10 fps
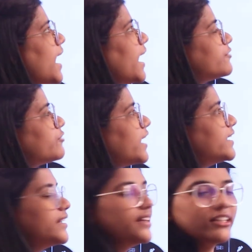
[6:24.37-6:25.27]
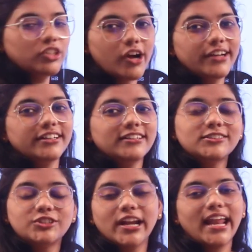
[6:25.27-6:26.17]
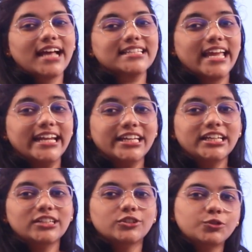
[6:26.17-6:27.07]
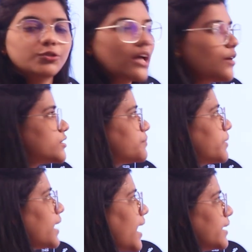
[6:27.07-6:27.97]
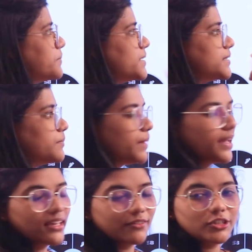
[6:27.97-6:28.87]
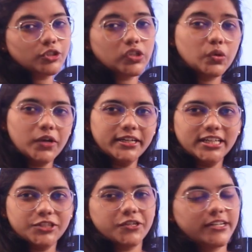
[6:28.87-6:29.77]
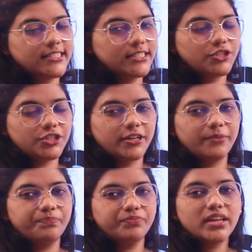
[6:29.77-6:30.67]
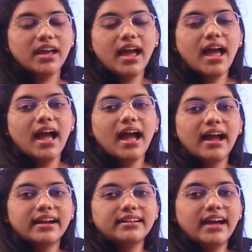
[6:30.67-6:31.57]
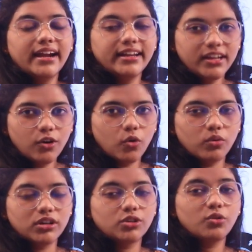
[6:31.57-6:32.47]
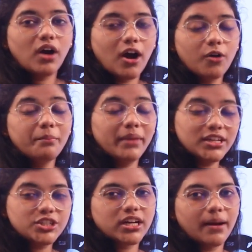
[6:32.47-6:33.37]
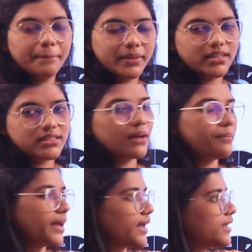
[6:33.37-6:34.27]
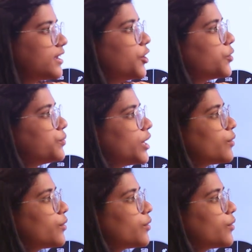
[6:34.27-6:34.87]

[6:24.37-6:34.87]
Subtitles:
and finally Noida, 3,82,000 per annum is the pay given to a quality assurance engineer. And heading over to how major companies are paying, we